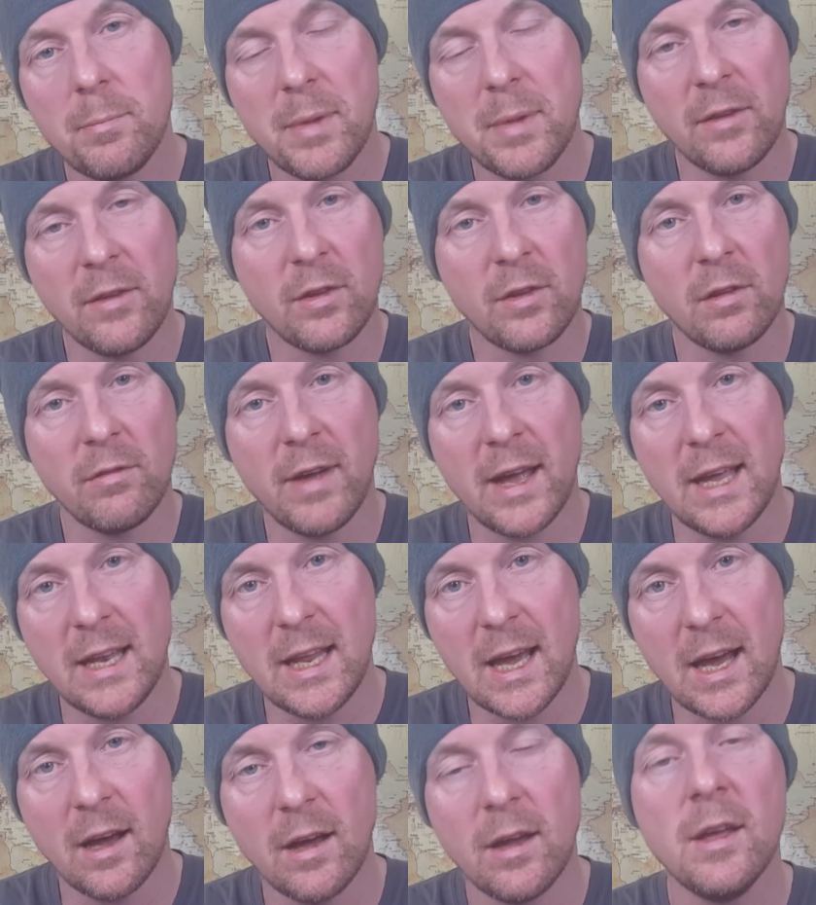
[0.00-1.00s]

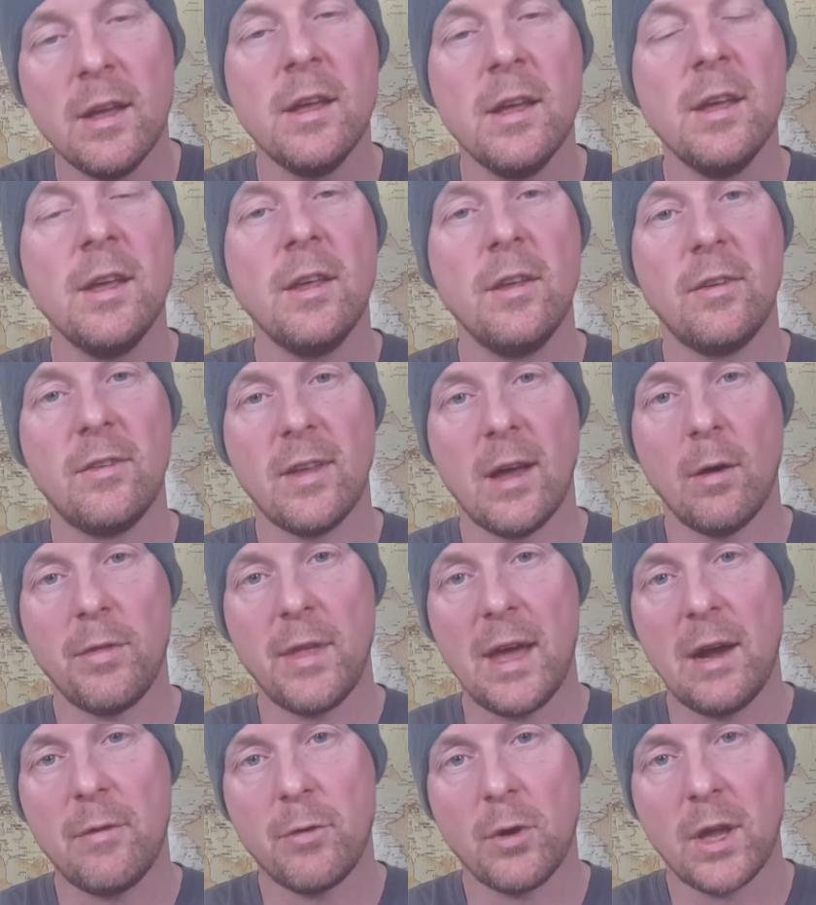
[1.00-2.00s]
Pennsylvania, South
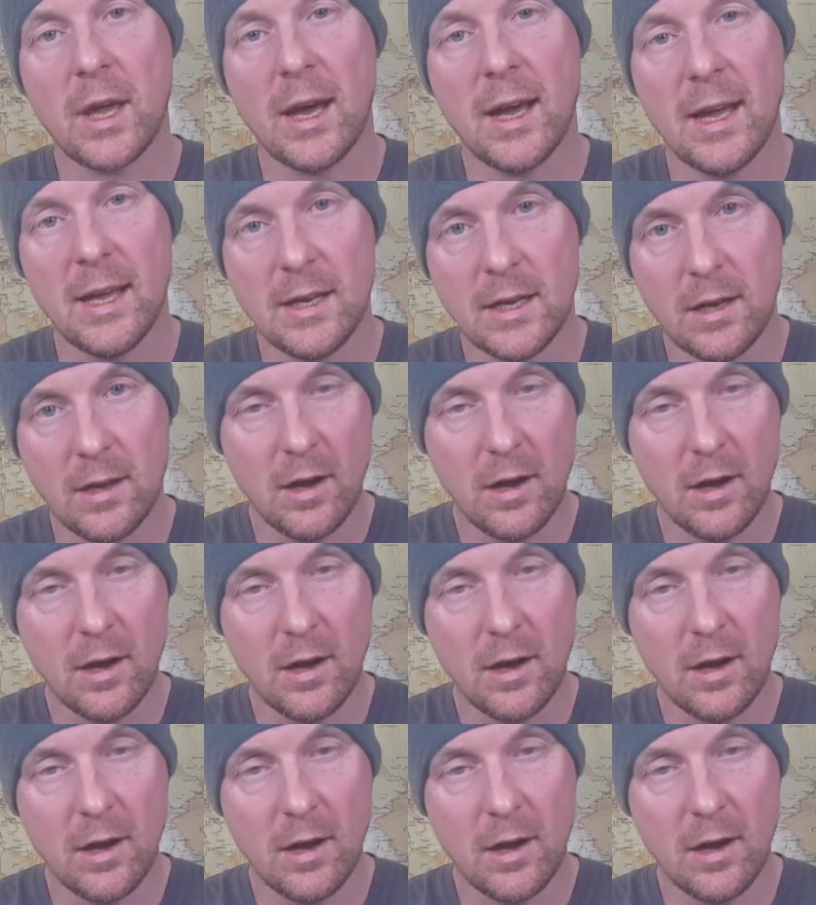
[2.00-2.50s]
Africa and